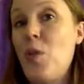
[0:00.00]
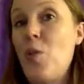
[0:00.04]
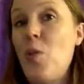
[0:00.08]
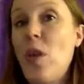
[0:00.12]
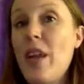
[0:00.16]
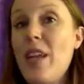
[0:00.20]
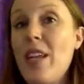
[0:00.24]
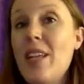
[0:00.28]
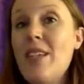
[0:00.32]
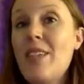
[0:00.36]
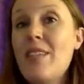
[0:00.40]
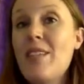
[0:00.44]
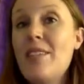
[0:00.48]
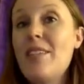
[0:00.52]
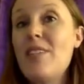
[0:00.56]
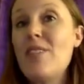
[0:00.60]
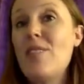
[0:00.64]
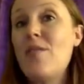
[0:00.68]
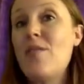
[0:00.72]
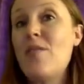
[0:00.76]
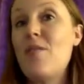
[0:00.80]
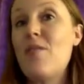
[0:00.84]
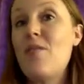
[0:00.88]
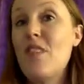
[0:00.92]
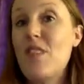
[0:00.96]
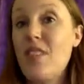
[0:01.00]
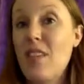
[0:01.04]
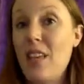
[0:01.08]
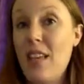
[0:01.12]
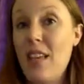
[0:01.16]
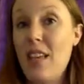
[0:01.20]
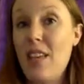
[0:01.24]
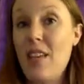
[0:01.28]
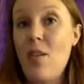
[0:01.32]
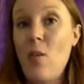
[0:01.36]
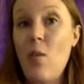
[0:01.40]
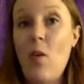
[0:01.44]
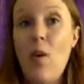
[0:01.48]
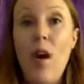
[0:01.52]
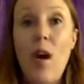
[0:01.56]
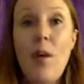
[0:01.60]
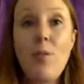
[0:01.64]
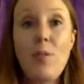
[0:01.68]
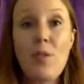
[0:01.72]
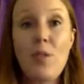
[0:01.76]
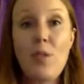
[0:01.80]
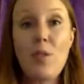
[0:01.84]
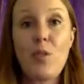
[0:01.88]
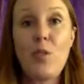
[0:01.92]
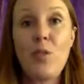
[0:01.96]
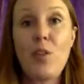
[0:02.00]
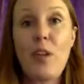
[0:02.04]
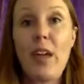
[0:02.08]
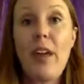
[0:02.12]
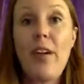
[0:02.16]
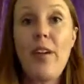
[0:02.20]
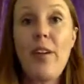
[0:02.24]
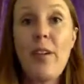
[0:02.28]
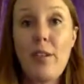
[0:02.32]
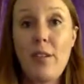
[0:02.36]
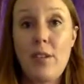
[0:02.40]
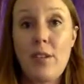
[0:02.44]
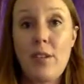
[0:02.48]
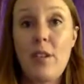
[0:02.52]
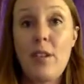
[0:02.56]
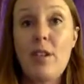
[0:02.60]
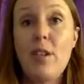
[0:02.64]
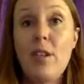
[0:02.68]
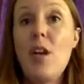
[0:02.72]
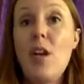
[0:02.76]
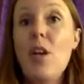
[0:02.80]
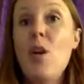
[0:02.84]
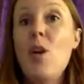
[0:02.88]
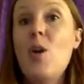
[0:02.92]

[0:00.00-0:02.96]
What is this villain or obstacle character